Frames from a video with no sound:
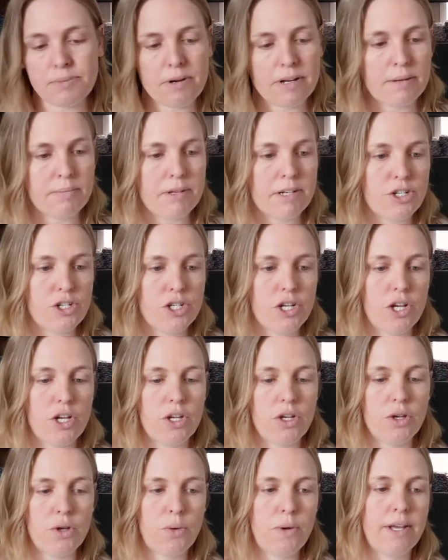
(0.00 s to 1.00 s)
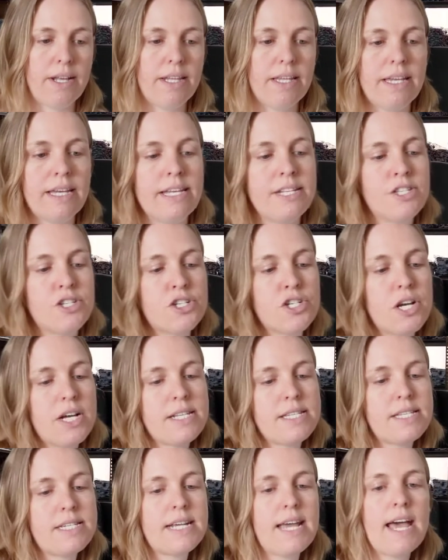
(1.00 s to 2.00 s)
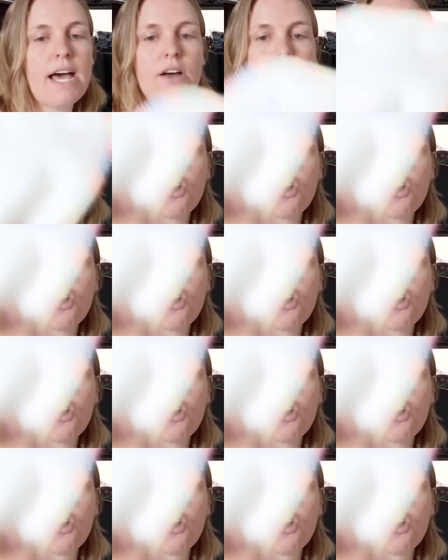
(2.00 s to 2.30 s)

one I'm going to show you quickly is just our